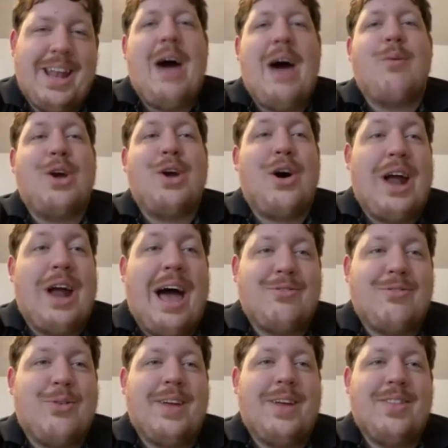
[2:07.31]
Now we are
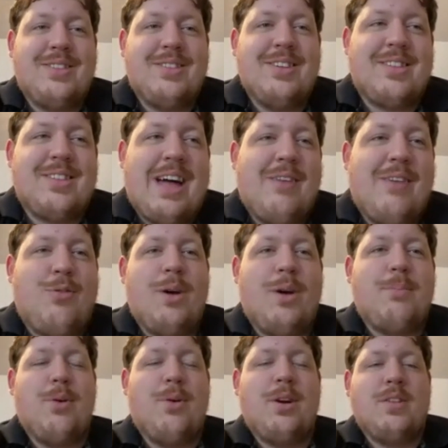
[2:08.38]
halfway. This is the halfway
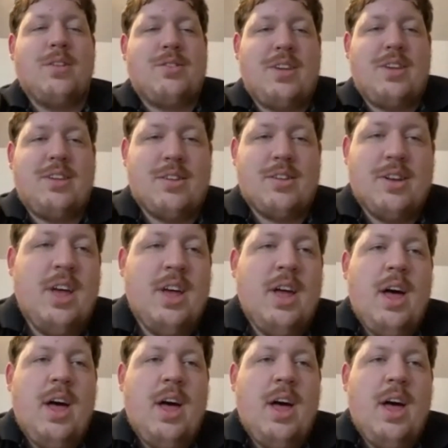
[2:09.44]
point of the season.